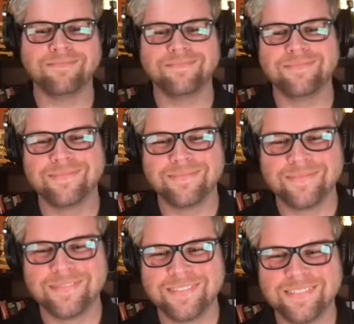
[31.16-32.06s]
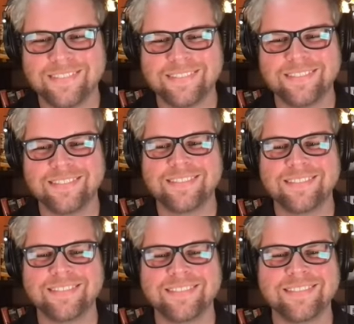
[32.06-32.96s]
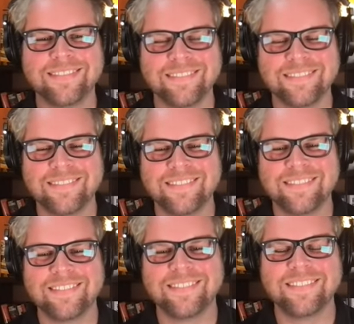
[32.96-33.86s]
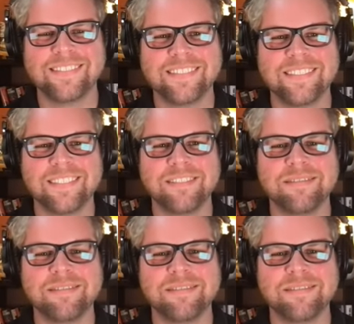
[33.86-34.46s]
No words are spoken by the person on screen.